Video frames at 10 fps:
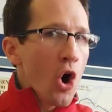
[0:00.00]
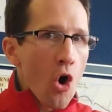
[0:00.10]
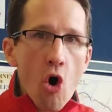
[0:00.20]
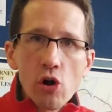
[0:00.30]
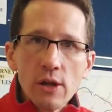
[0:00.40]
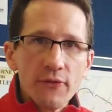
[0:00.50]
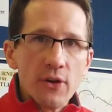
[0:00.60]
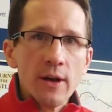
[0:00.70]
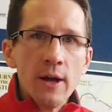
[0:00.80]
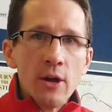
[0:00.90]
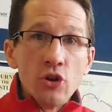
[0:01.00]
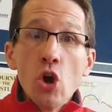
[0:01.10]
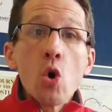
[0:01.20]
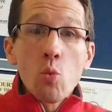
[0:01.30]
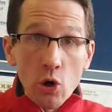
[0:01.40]
all of the
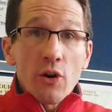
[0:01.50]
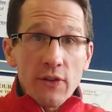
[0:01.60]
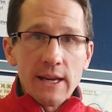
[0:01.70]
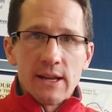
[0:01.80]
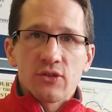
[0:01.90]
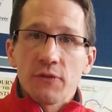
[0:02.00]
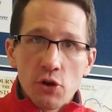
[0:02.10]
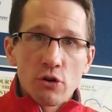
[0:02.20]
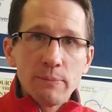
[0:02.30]
noteworthiness of your